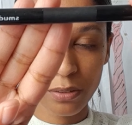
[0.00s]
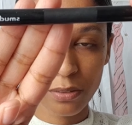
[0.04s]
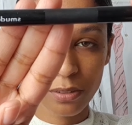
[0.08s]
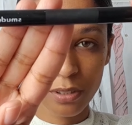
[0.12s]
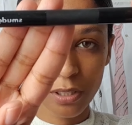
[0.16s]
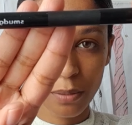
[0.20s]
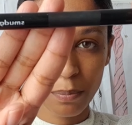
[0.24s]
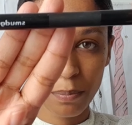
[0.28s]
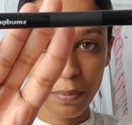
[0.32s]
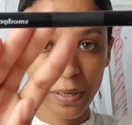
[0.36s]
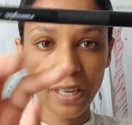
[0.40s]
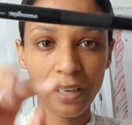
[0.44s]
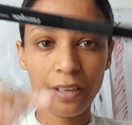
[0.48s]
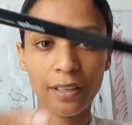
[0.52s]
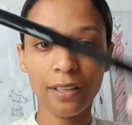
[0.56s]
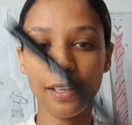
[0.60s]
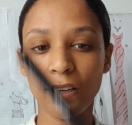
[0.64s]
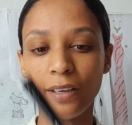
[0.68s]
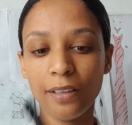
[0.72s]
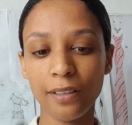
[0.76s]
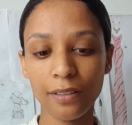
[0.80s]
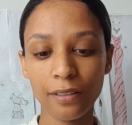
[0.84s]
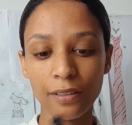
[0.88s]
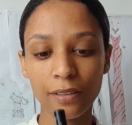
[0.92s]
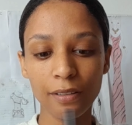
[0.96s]
tip
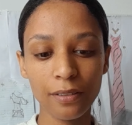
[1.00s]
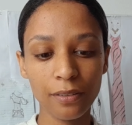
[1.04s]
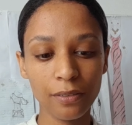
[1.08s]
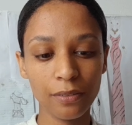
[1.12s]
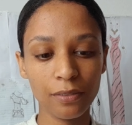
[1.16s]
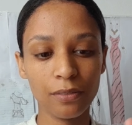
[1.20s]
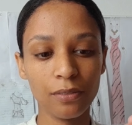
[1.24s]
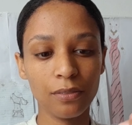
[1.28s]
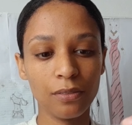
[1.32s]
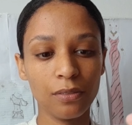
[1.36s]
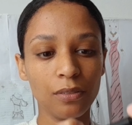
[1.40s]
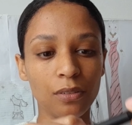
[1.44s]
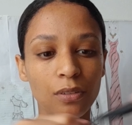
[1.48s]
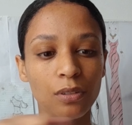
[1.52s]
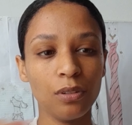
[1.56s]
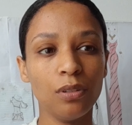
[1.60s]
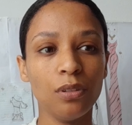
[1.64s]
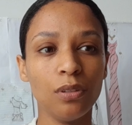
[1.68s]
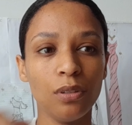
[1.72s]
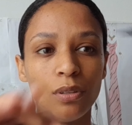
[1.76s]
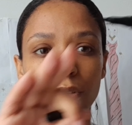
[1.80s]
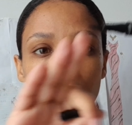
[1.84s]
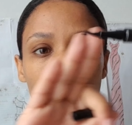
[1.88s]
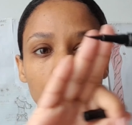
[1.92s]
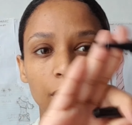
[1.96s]
eyeliner
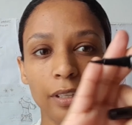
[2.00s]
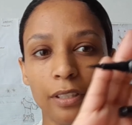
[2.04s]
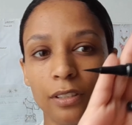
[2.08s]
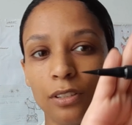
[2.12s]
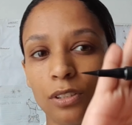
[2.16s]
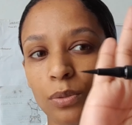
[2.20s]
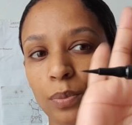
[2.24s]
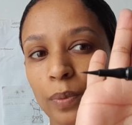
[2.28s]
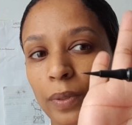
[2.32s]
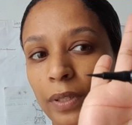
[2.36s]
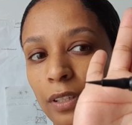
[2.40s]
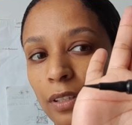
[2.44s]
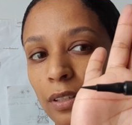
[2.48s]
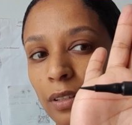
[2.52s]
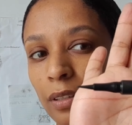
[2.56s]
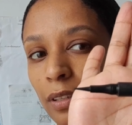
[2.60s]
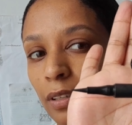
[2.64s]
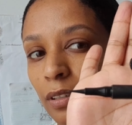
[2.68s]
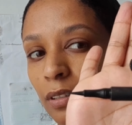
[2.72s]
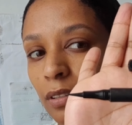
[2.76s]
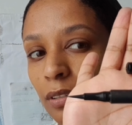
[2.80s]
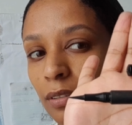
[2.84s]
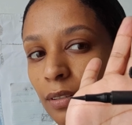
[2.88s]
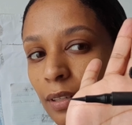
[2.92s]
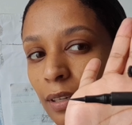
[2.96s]
that's what it
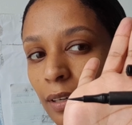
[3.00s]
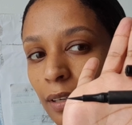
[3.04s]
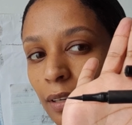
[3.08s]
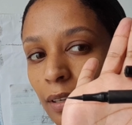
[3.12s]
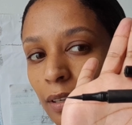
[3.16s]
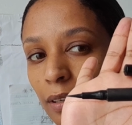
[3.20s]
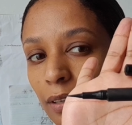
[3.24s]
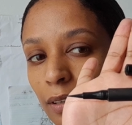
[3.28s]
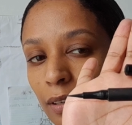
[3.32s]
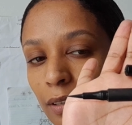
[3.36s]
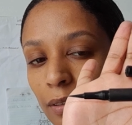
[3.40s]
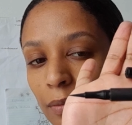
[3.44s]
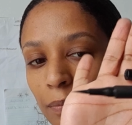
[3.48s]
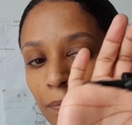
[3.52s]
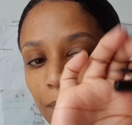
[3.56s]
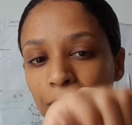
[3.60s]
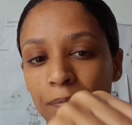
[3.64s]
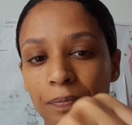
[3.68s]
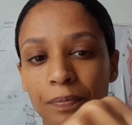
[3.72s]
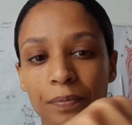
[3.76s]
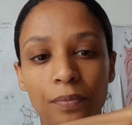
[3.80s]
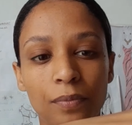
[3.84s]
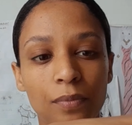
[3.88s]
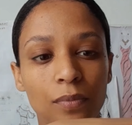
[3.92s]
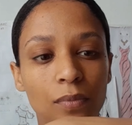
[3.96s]
looks like
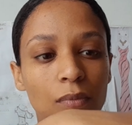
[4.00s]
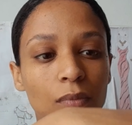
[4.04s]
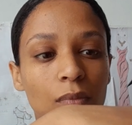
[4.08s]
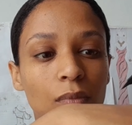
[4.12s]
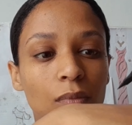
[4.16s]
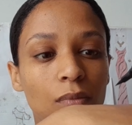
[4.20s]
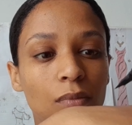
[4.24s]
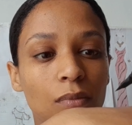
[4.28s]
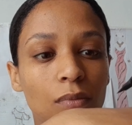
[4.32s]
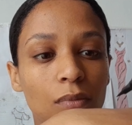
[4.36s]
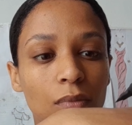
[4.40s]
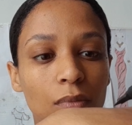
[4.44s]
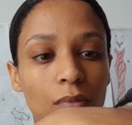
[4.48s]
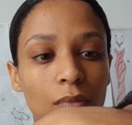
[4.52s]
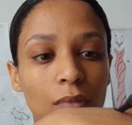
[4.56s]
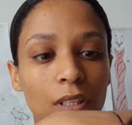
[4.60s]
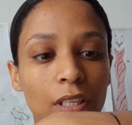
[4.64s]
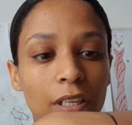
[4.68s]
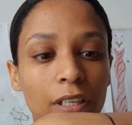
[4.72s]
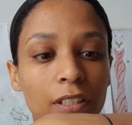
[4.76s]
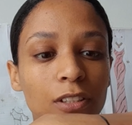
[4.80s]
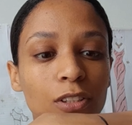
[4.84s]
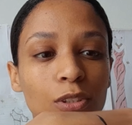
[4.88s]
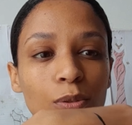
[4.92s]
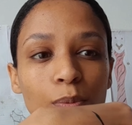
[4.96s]

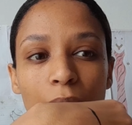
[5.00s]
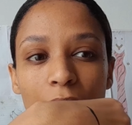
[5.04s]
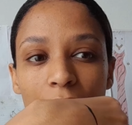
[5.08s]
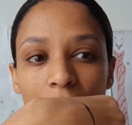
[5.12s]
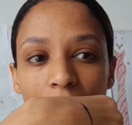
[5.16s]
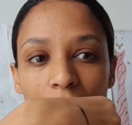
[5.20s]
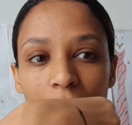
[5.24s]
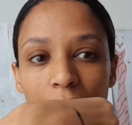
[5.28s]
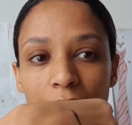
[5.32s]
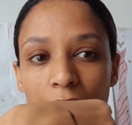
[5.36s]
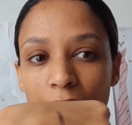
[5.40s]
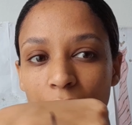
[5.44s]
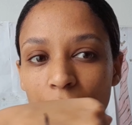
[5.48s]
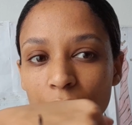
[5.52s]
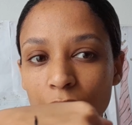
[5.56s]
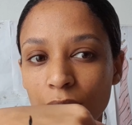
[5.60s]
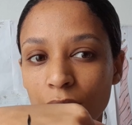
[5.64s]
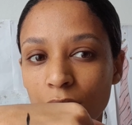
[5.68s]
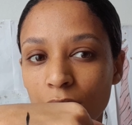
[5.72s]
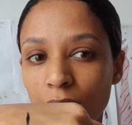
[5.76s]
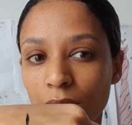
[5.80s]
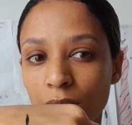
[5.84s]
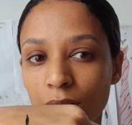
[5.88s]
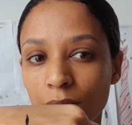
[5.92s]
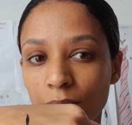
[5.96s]
that's what it
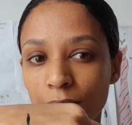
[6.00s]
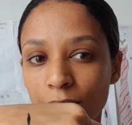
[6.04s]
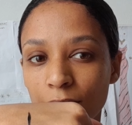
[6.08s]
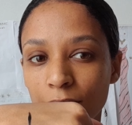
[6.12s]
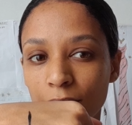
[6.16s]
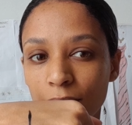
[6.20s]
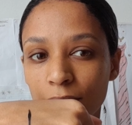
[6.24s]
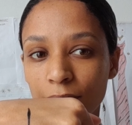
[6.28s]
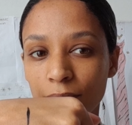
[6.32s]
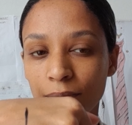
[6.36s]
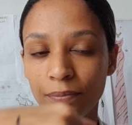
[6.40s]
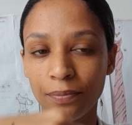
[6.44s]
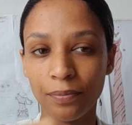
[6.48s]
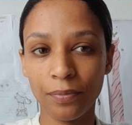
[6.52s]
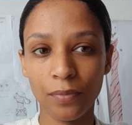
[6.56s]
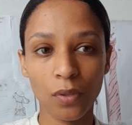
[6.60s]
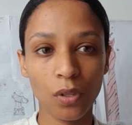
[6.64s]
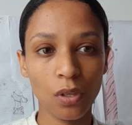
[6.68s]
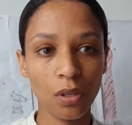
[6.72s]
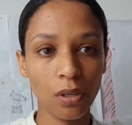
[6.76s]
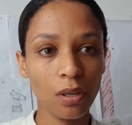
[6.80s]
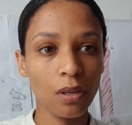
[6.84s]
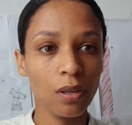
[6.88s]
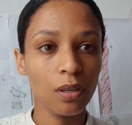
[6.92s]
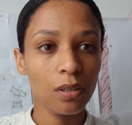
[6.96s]
does
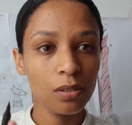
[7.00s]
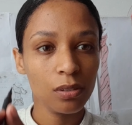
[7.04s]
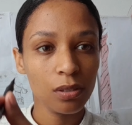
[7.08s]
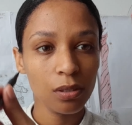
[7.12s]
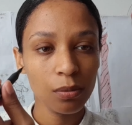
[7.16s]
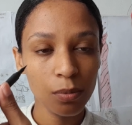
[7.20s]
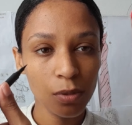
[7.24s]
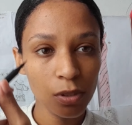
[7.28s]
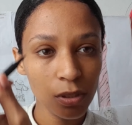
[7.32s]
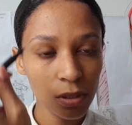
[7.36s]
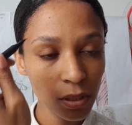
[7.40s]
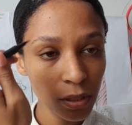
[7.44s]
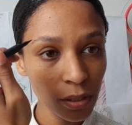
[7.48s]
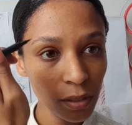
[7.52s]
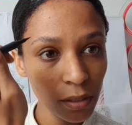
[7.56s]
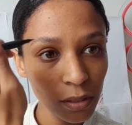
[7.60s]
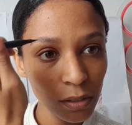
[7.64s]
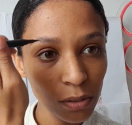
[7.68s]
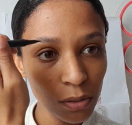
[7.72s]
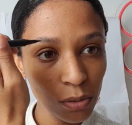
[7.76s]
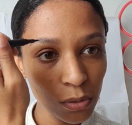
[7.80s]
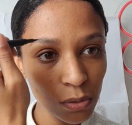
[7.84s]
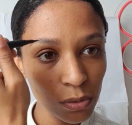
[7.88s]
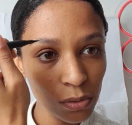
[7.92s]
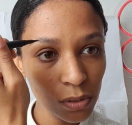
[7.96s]
so I'm just gonna
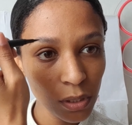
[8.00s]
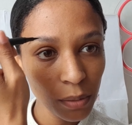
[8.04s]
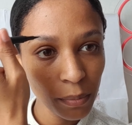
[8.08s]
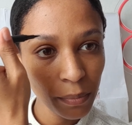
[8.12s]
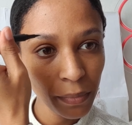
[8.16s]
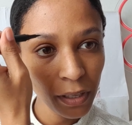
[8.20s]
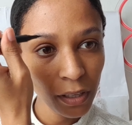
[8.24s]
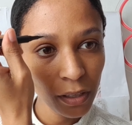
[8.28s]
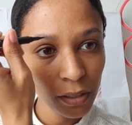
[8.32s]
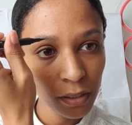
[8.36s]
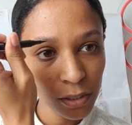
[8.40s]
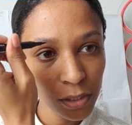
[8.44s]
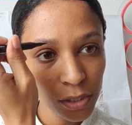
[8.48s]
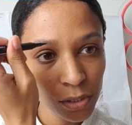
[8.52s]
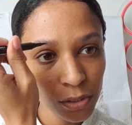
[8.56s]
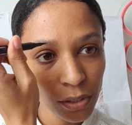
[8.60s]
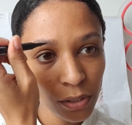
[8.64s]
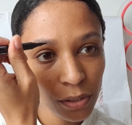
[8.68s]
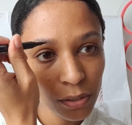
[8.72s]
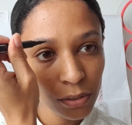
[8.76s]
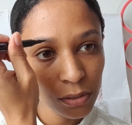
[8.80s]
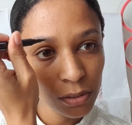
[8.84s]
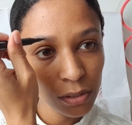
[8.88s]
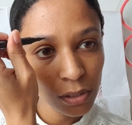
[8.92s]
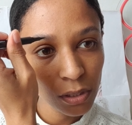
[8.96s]
do some hair
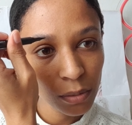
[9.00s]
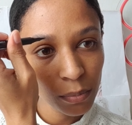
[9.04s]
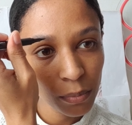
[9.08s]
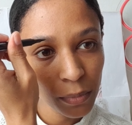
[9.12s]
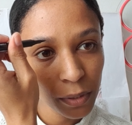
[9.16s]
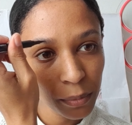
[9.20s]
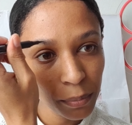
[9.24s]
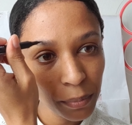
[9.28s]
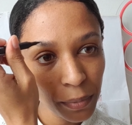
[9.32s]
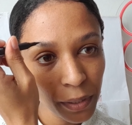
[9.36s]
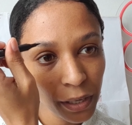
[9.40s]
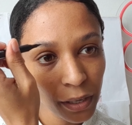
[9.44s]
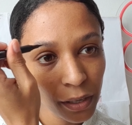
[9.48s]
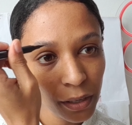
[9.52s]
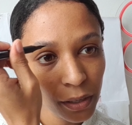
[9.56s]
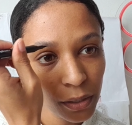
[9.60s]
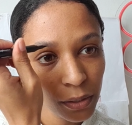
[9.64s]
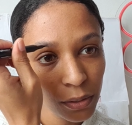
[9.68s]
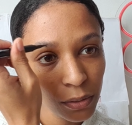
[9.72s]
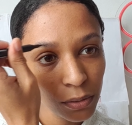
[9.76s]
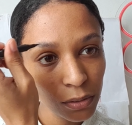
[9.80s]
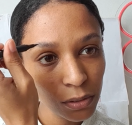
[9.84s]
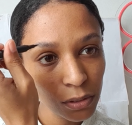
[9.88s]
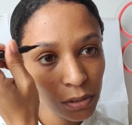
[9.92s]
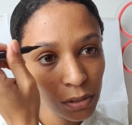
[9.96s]
strokes on my
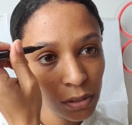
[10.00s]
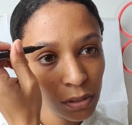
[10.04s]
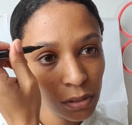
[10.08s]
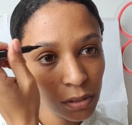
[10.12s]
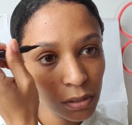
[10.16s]
brows